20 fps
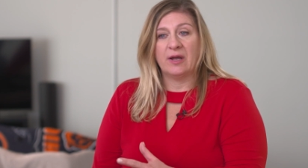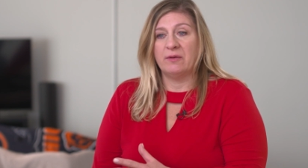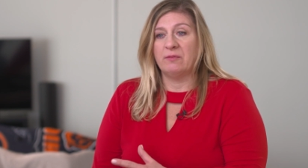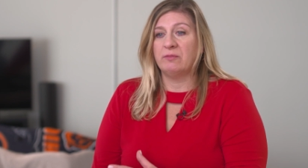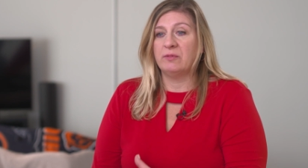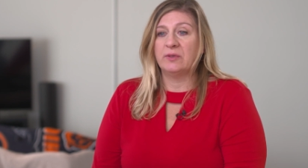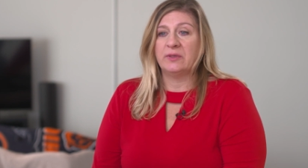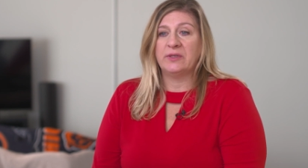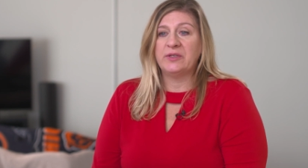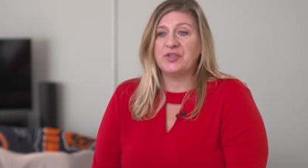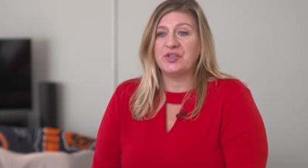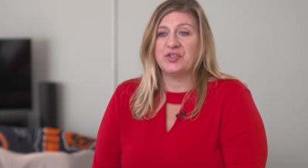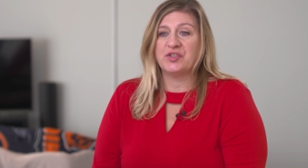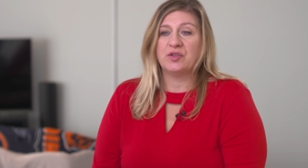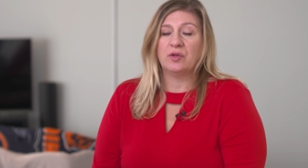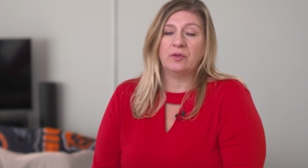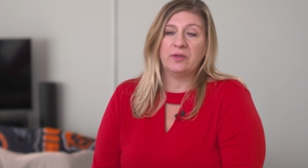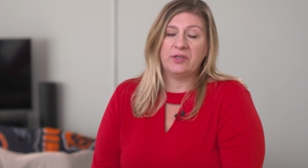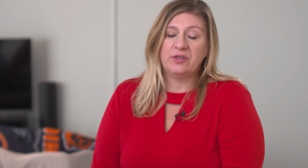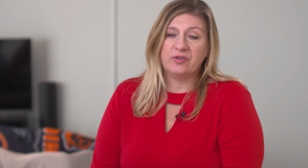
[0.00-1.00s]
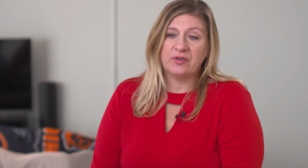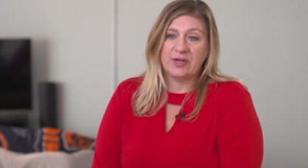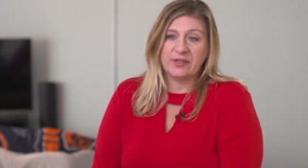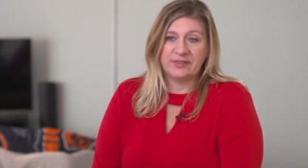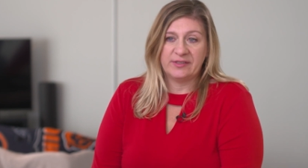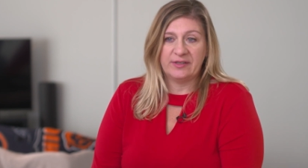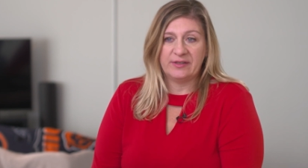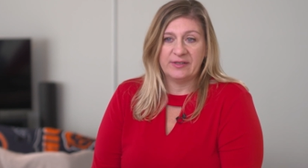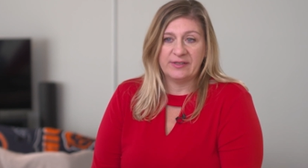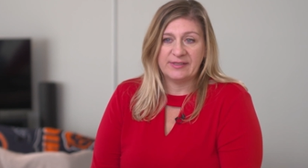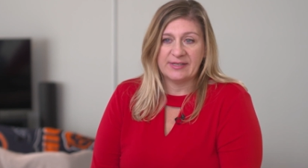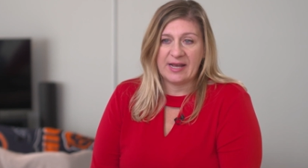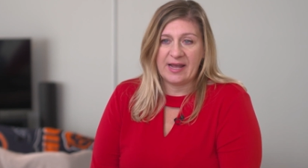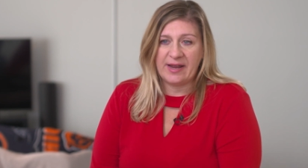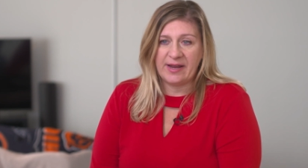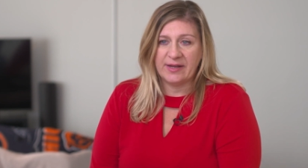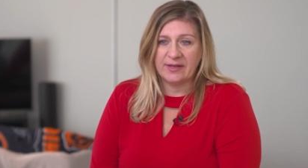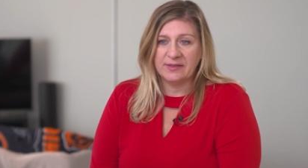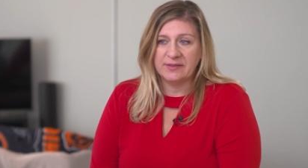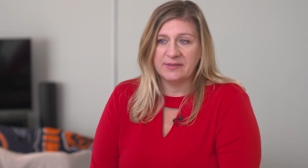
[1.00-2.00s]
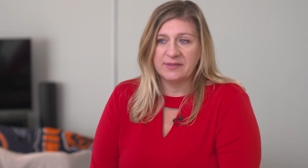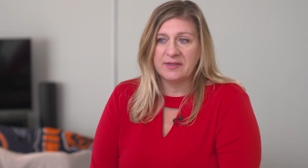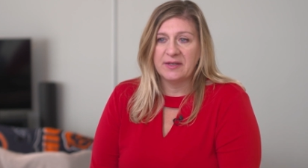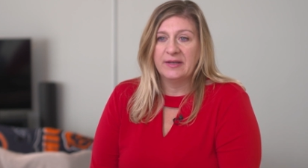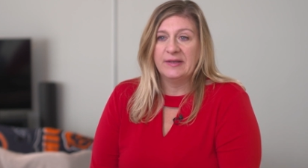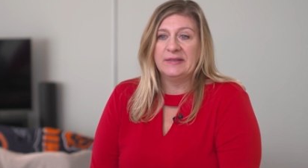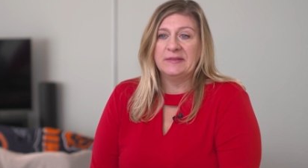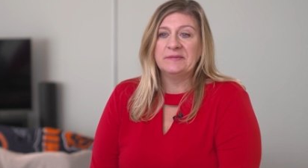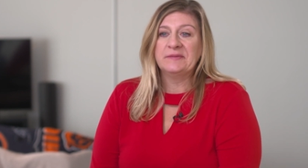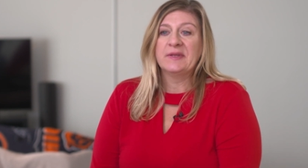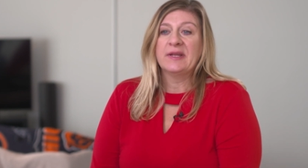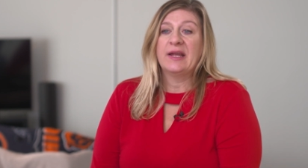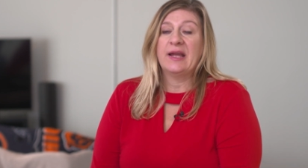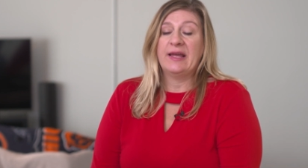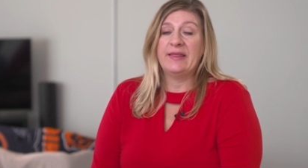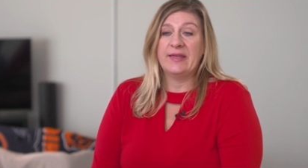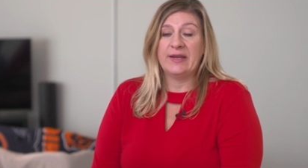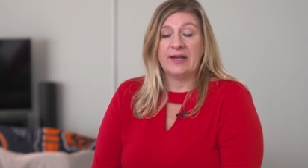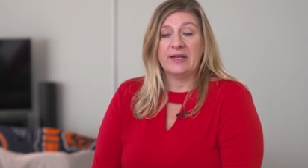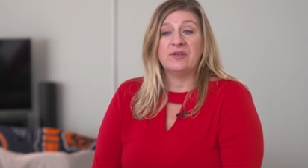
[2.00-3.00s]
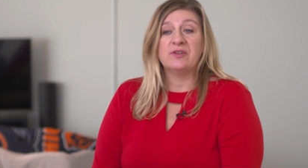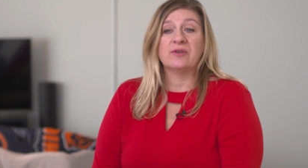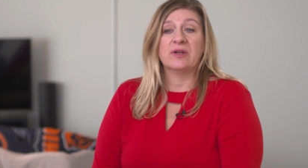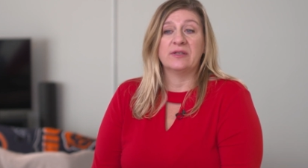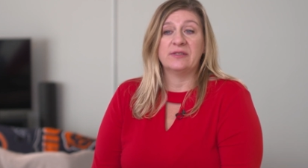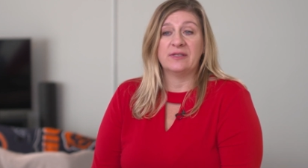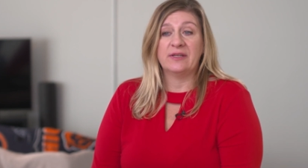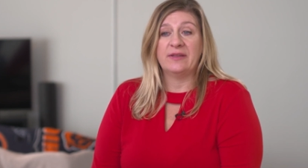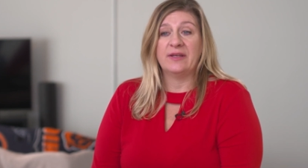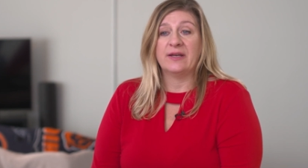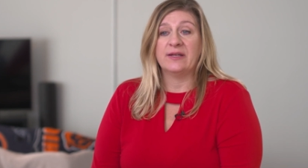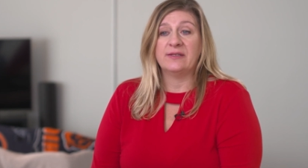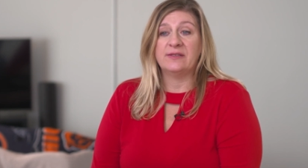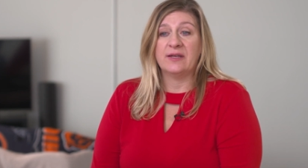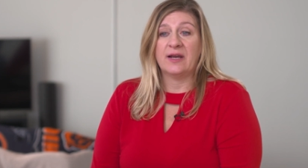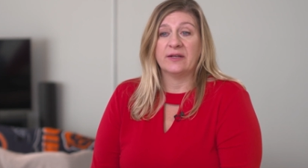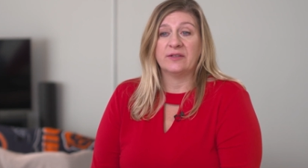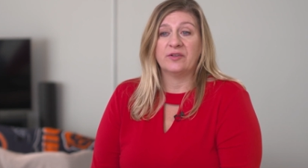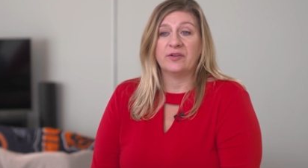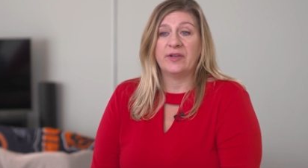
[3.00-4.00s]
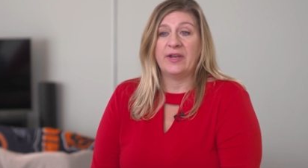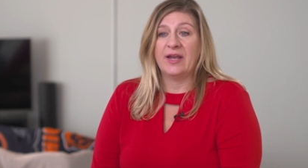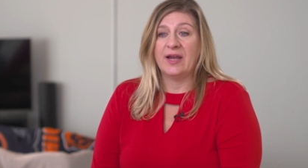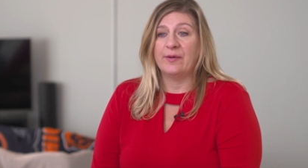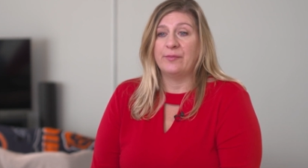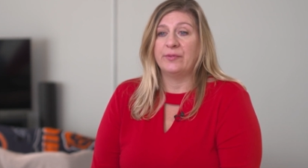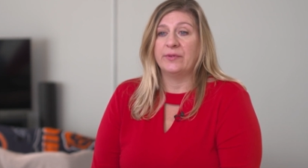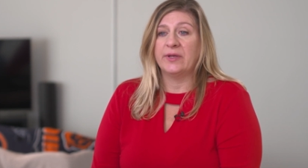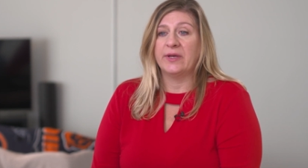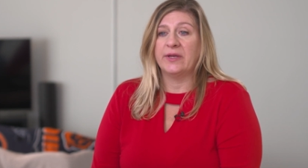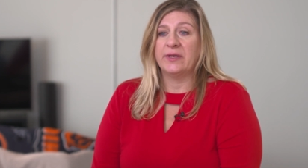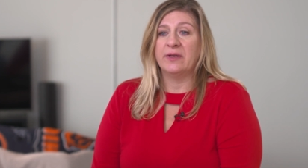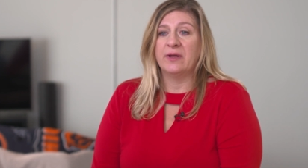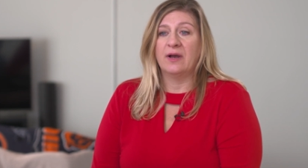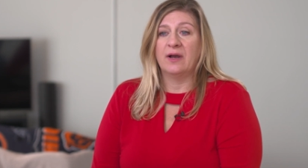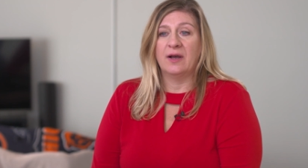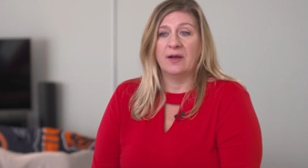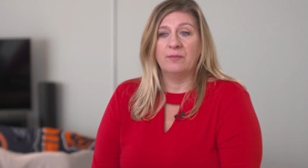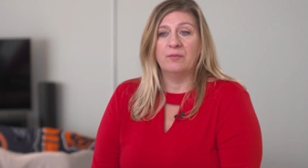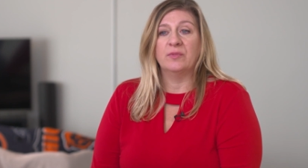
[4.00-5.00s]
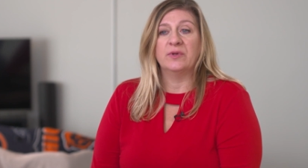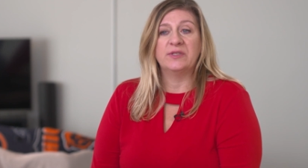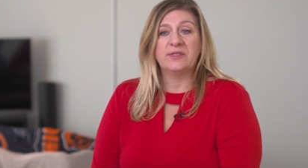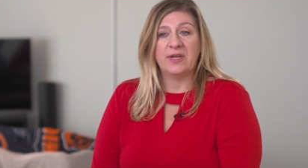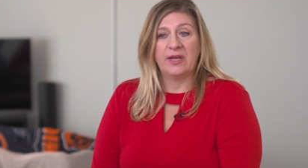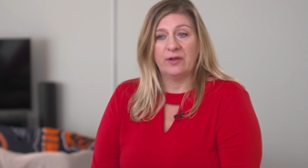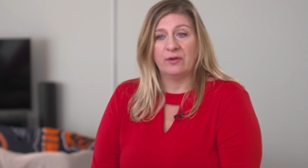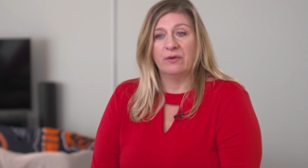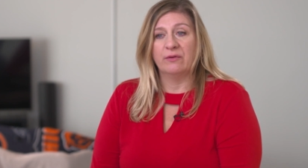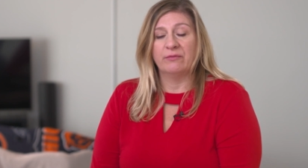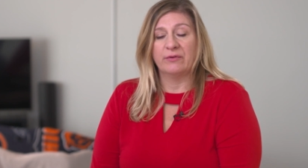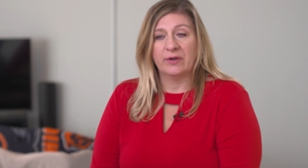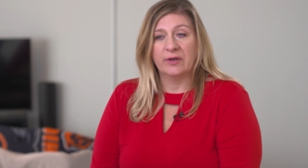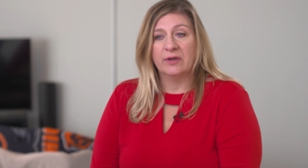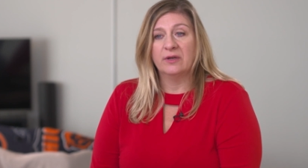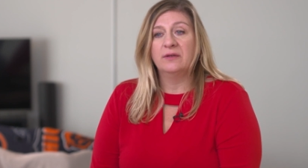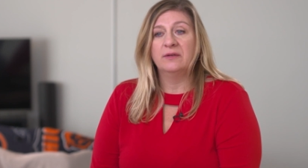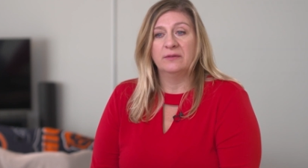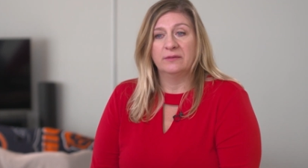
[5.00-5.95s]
I really just solely trusted the science. And then I trusted that Dr. Kaplan um, would take over.